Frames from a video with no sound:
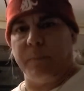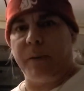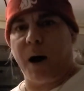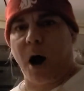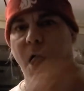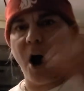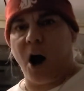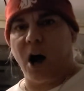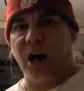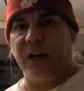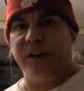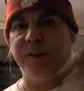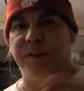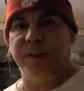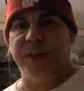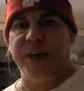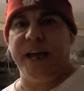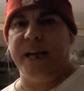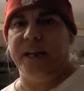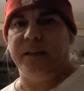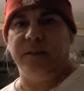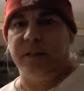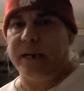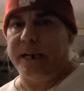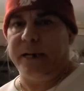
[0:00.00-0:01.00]
odd
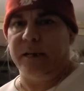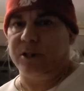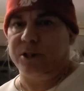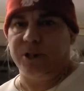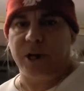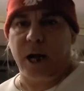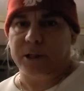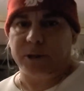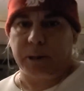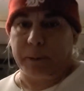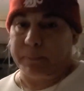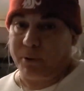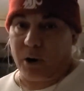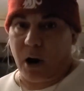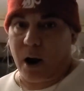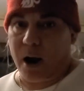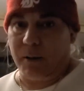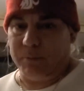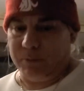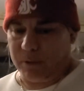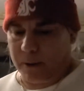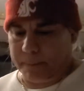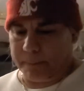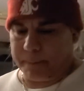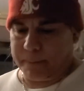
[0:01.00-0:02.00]
thing that is not the
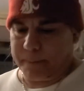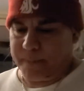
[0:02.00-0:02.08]
problem.